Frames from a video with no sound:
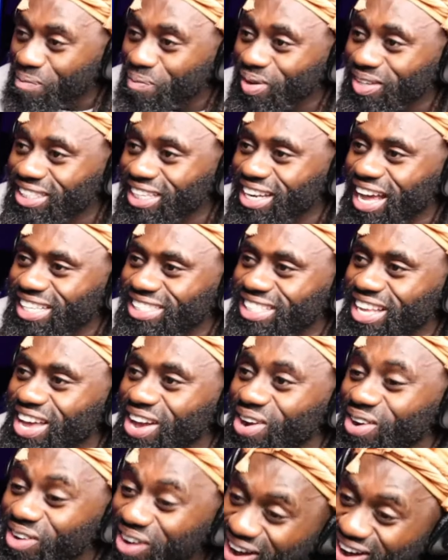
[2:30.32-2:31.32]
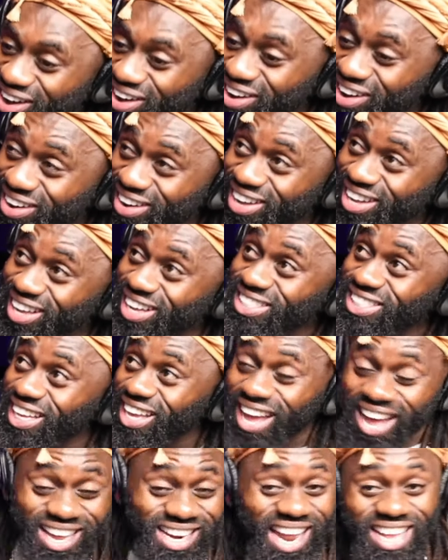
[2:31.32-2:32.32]
that said,
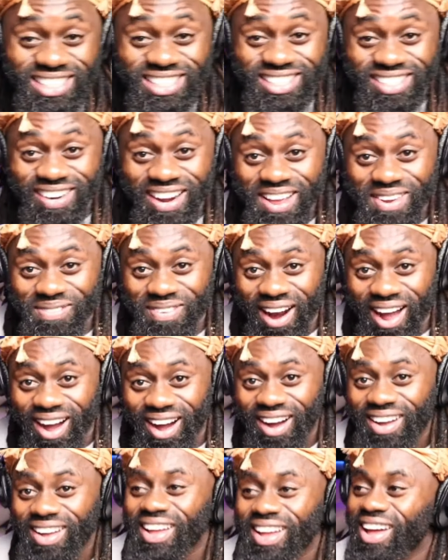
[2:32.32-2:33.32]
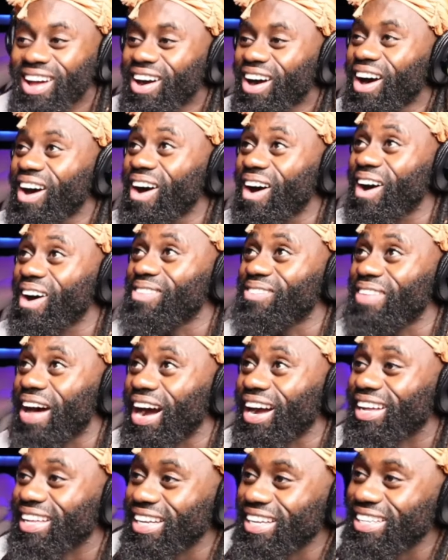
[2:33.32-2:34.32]
whoa, that scream, bro? Oh my
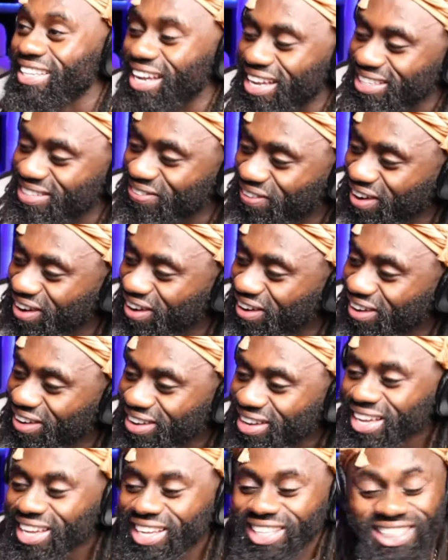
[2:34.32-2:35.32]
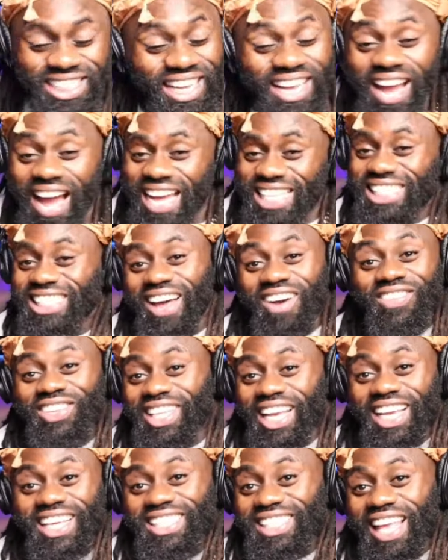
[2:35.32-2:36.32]
goodness, bro. She herself,
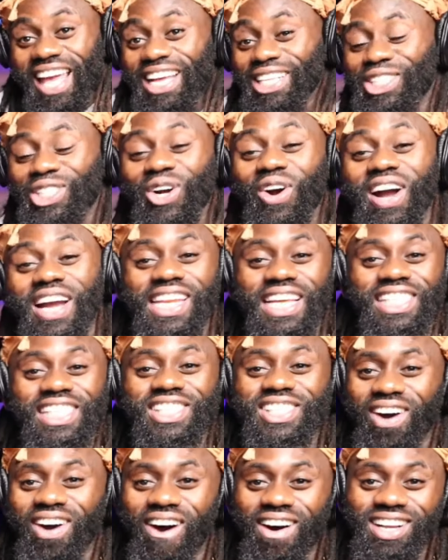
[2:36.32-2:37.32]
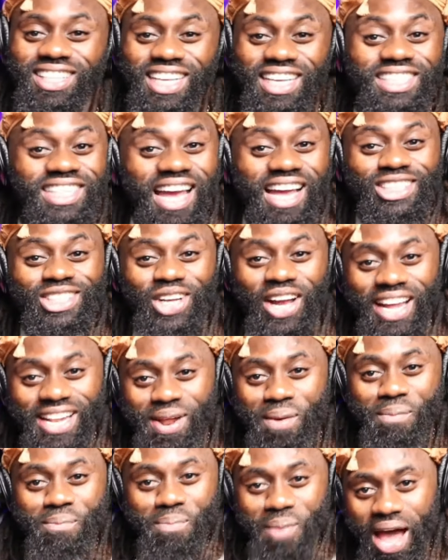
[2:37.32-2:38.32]
she's enjoying the song. She's enjoying
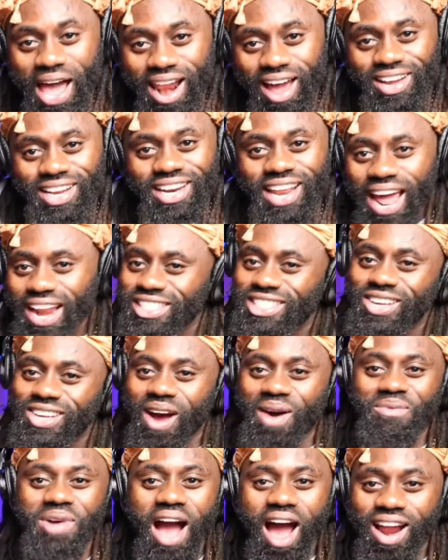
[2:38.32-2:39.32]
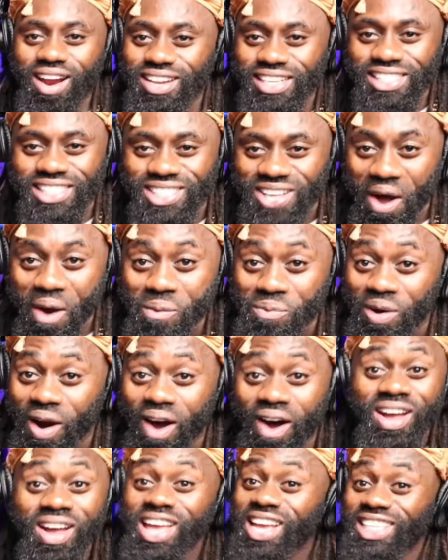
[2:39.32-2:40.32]
the melody that is coming out of the song,
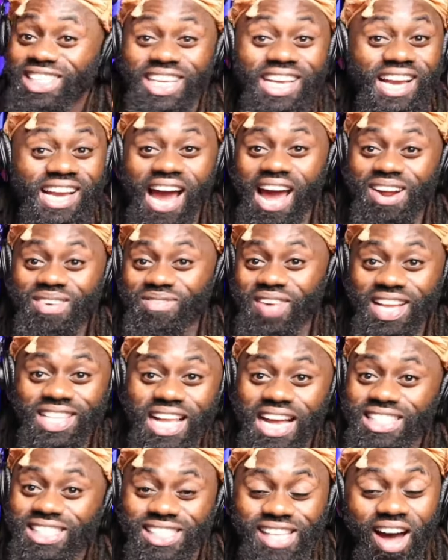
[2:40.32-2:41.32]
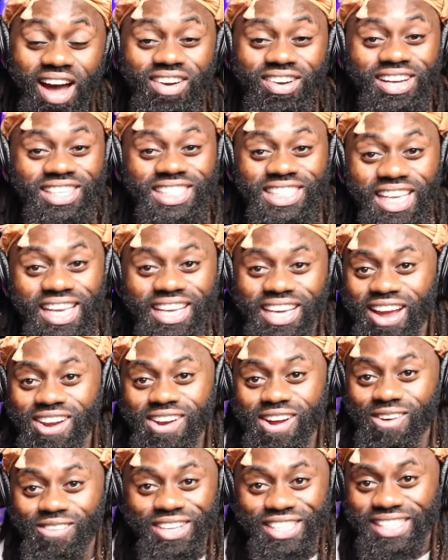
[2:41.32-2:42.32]
bro. She gotta make that sound because she
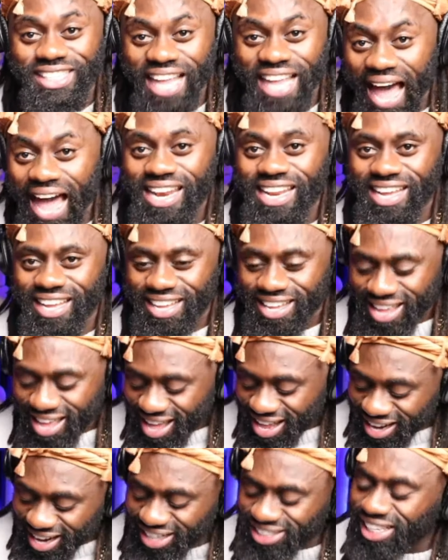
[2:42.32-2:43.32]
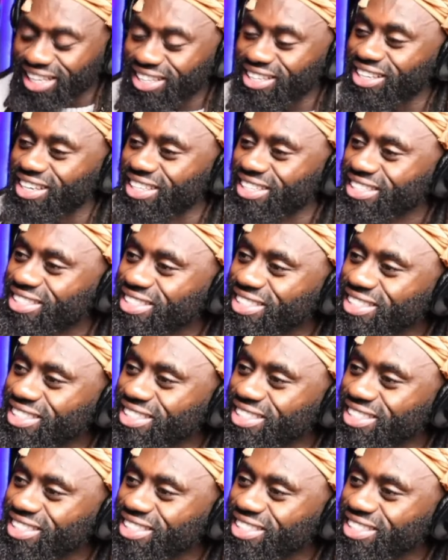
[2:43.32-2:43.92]
cannot withstand it. Listen to this.